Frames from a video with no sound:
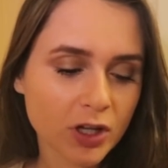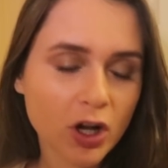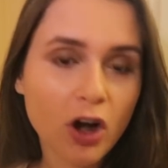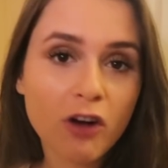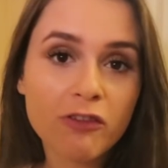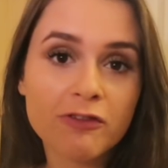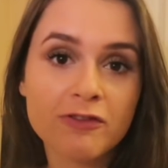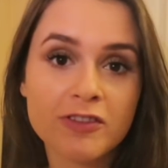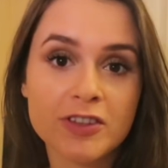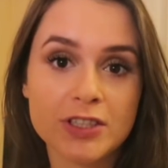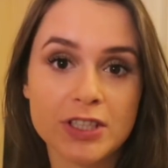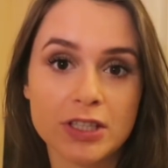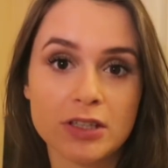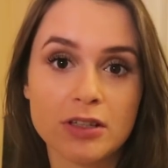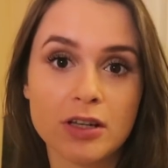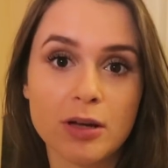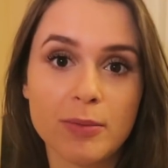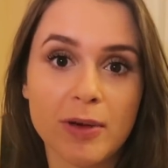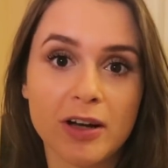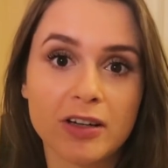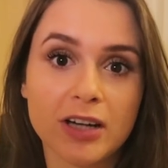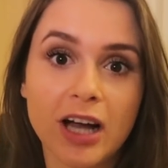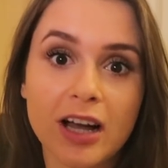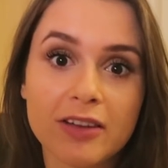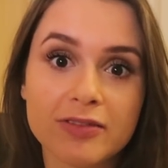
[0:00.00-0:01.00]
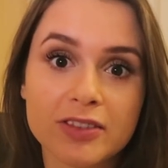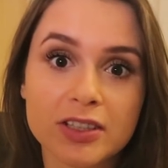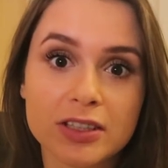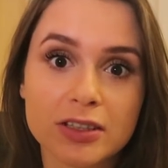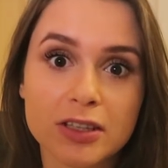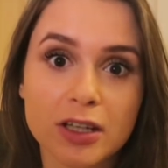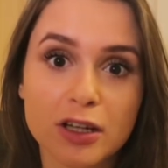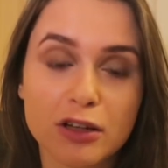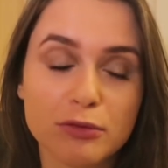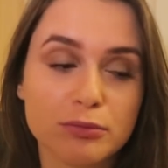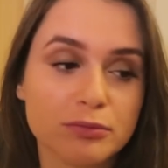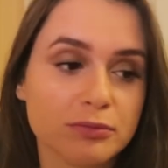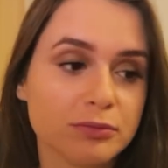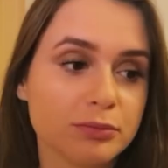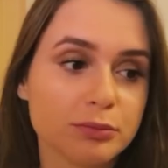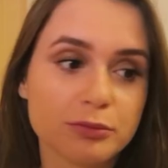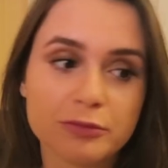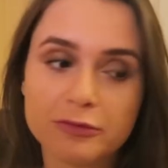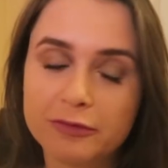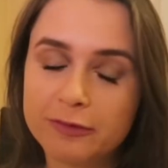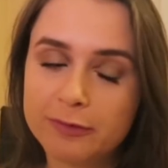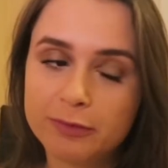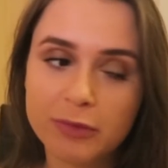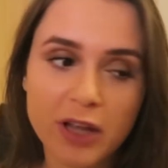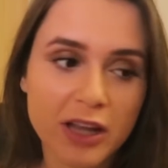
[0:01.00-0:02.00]
confident about having them
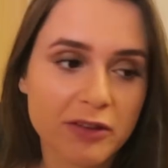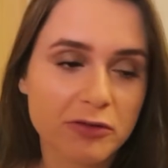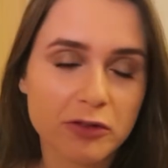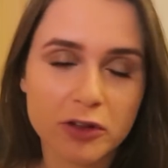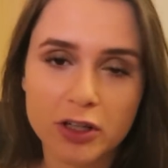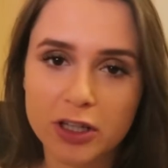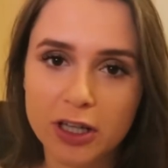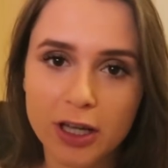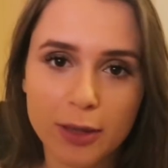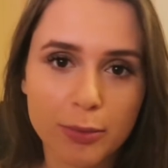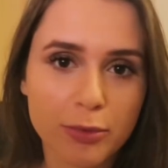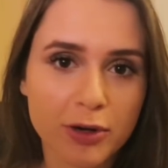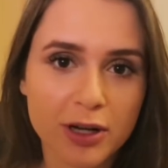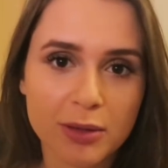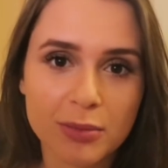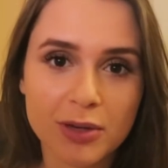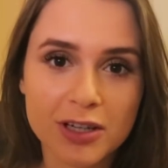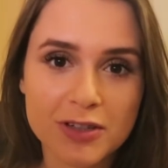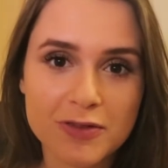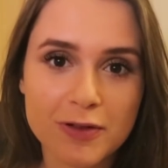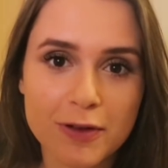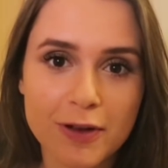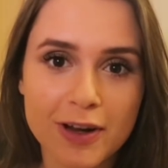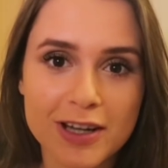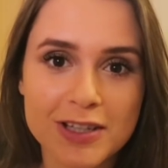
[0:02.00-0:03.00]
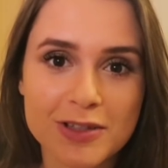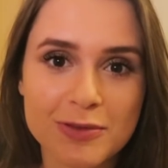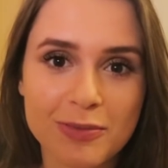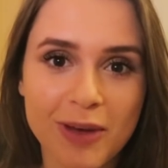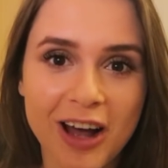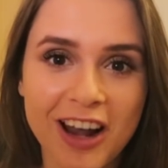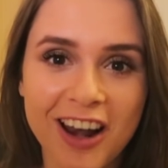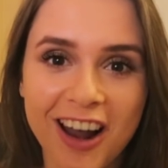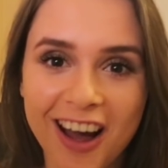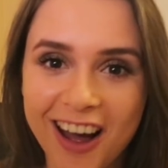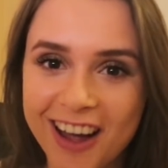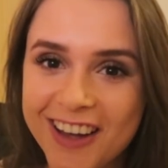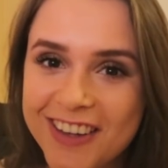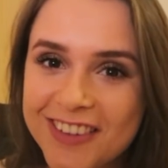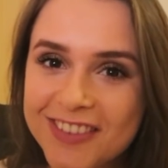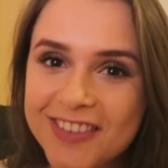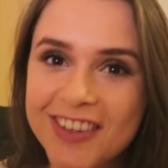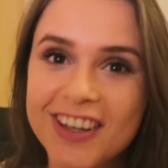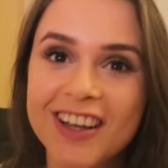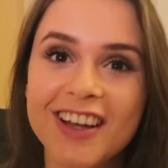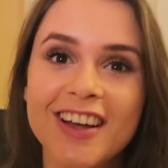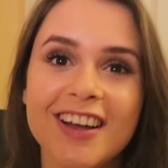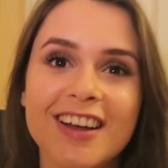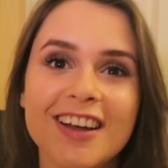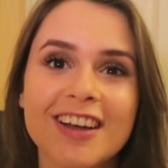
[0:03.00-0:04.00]
every year pretty much for the rest of my life.
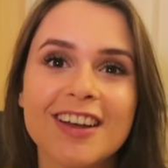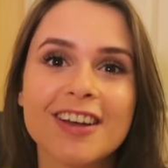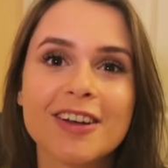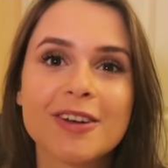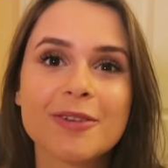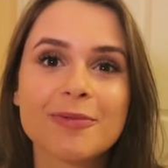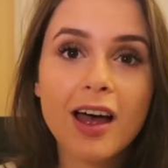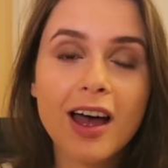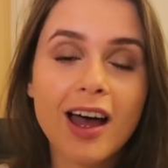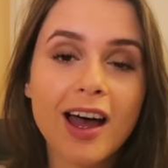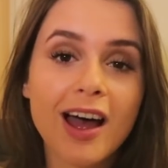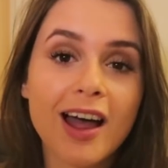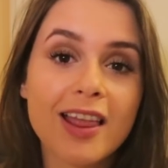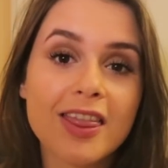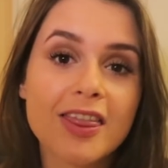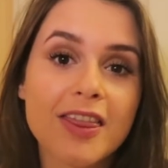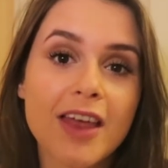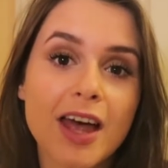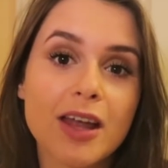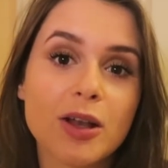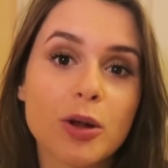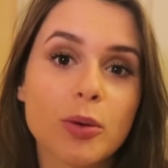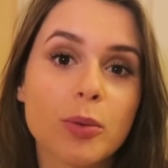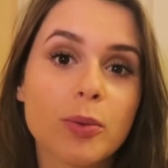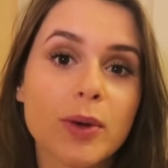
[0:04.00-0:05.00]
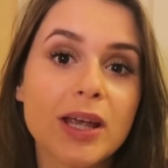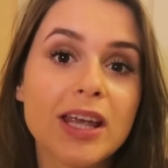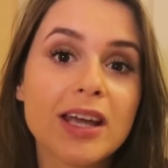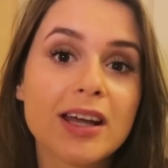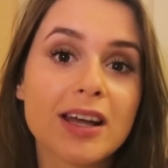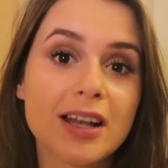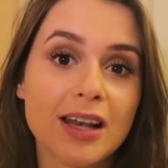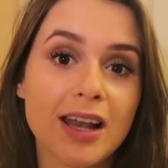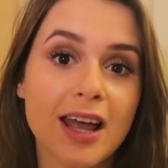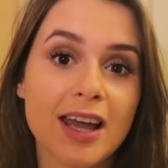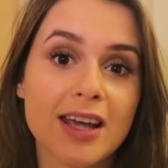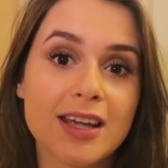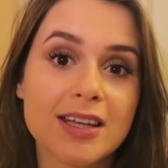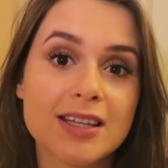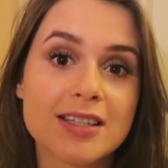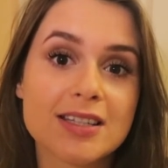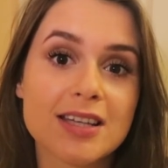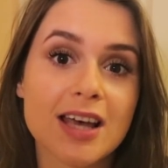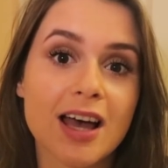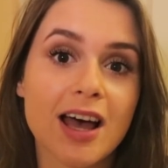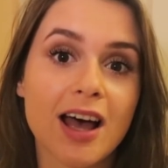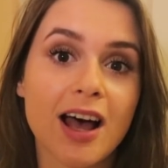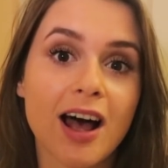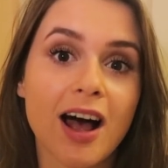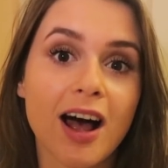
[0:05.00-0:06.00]
And then a week
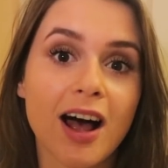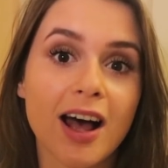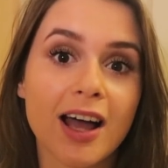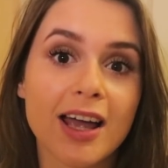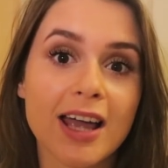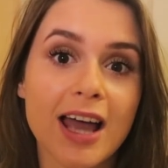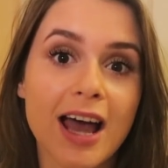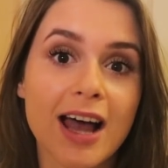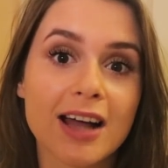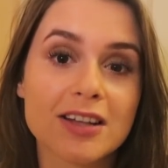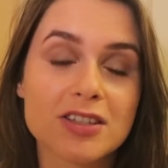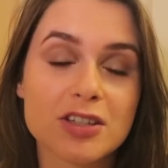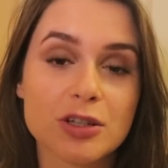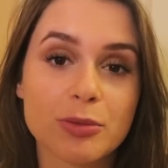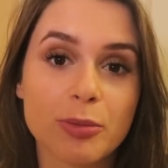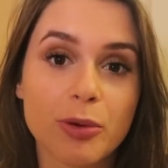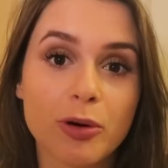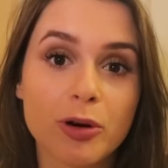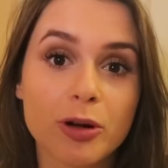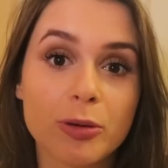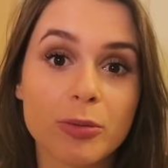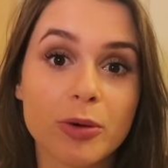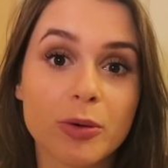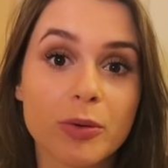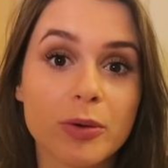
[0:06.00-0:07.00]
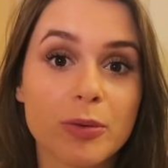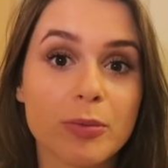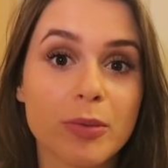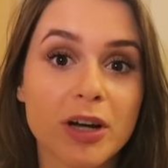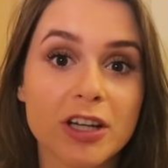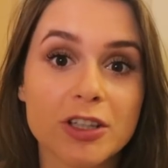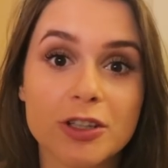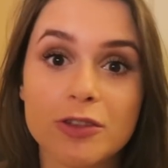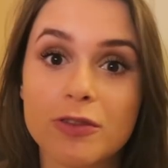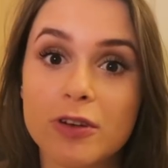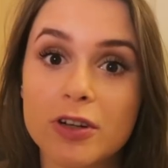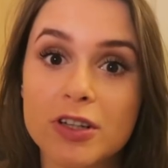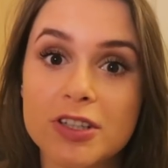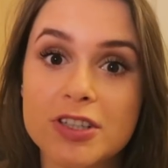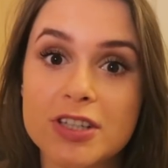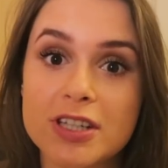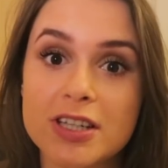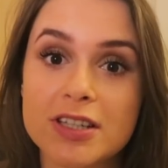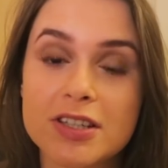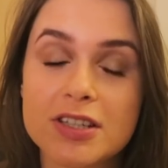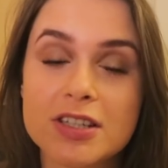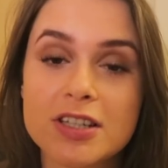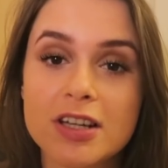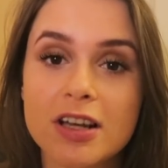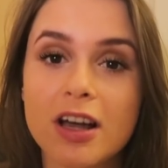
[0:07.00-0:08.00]
later, I had an appointment with my
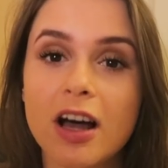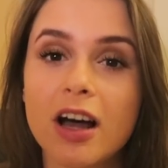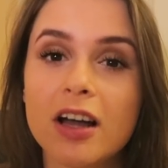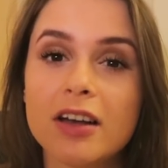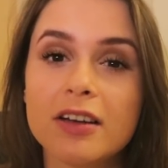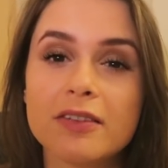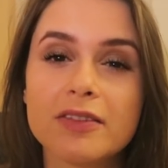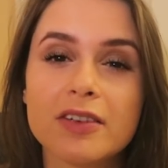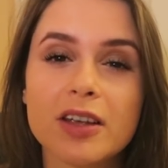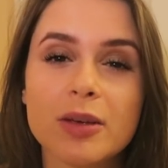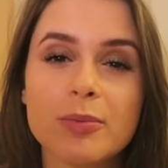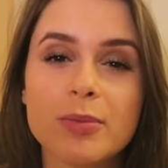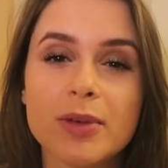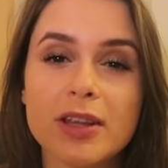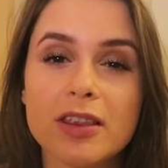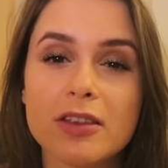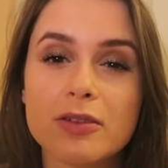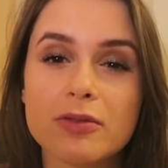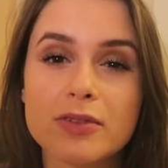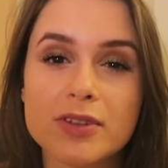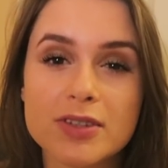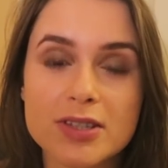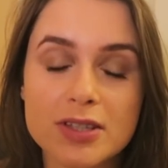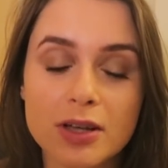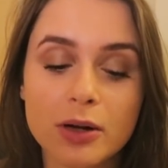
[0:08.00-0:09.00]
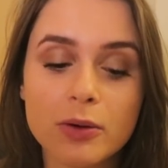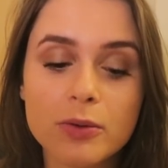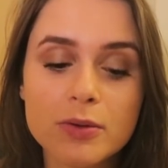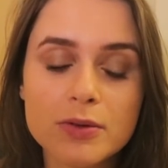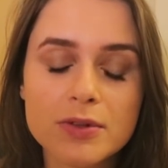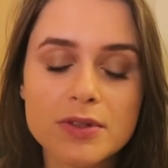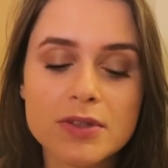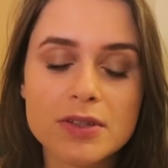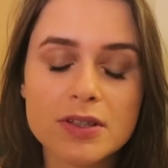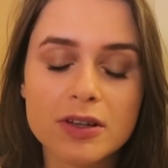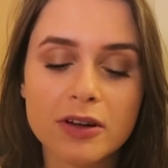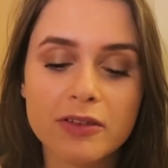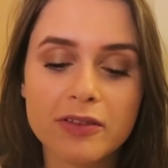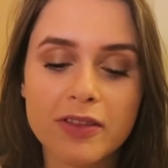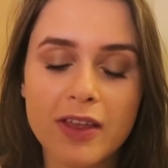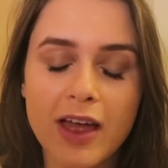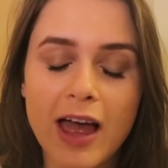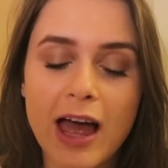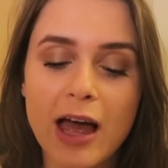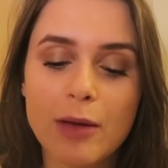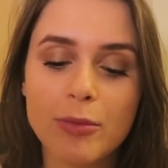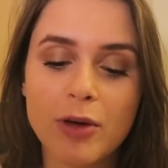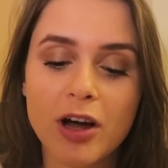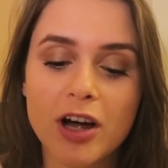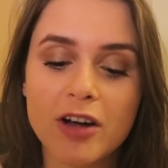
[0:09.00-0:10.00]
neurologist to kind of give me the results of the
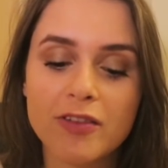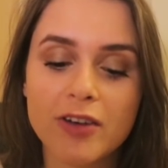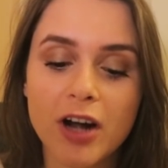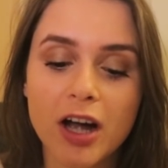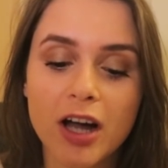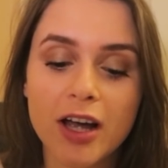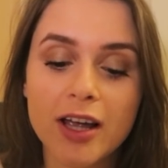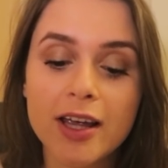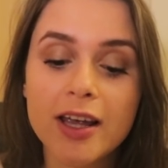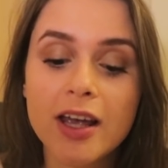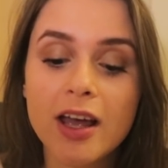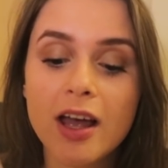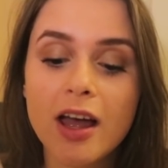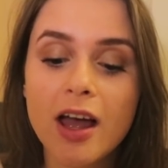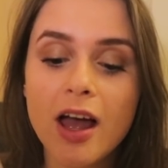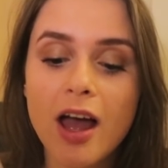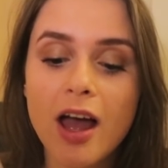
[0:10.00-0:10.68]
MRI.